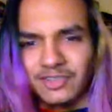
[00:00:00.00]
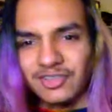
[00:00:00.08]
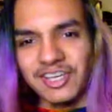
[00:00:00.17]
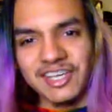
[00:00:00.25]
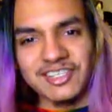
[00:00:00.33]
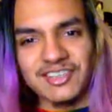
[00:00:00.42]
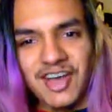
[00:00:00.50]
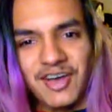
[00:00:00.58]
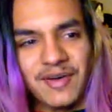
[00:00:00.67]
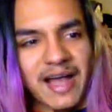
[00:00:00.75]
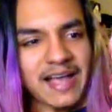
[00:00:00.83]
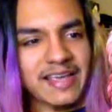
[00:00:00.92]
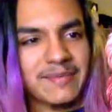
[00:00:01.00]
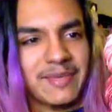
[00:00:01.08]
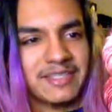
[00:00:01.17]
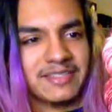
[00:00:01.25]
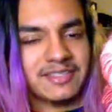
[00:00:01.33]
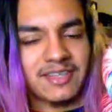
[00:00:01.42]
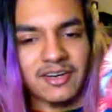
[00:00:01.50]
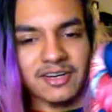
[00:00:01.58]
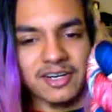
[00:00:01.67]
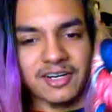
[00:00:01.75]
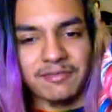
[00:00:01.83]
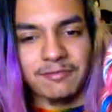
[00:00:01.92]
So you guys know I am a
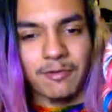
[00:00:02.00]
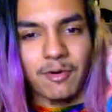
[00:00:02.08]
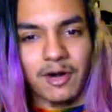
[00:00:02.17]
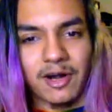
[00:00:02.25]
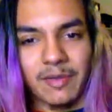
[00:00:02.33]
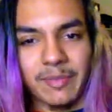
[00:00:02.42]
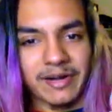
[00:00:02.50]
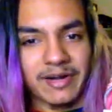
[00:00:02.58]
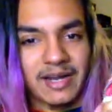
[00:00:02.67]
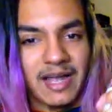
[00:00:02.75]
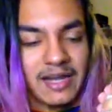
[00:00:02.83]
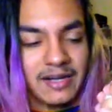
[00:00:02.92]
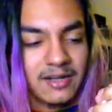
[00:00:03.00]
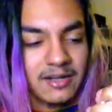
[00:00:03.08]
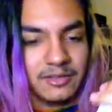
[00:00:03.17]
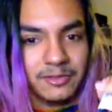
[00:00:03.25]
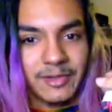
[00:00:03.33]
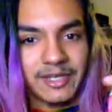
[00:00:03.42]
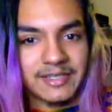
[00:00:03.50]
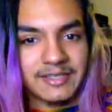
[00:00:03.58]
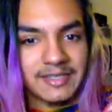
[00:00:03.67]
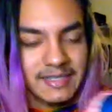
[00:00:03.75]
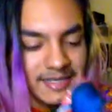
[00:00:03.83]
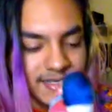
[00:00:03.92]
sucker for Americana
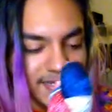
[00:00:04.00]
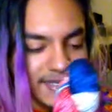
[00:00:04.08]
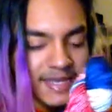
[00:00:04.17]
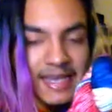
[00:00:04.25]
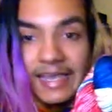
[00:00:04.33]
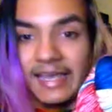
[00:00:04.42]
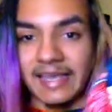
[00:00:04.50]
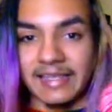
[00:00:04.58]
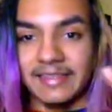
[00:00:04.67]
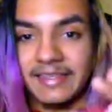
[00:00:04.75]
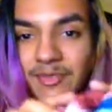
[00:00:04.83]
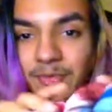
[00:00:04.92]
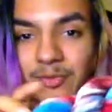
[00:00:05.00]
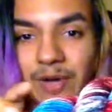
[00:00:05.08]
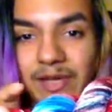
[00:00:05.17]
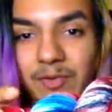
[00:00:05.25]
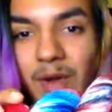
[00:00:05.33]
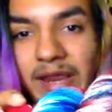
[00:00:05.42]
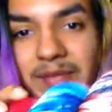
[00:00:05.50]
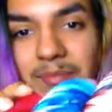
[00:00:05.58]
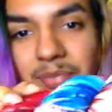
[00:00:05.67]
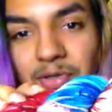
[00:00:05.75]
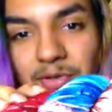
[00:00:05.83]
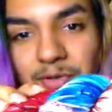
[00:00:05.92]
colorways. And this red, white,
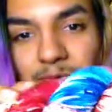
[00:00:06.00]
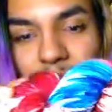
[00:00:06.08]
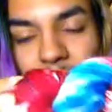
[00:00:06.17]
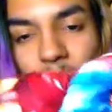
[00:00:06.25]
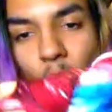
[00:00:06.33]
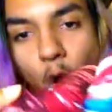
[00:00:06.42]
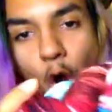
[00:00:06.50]
and blue.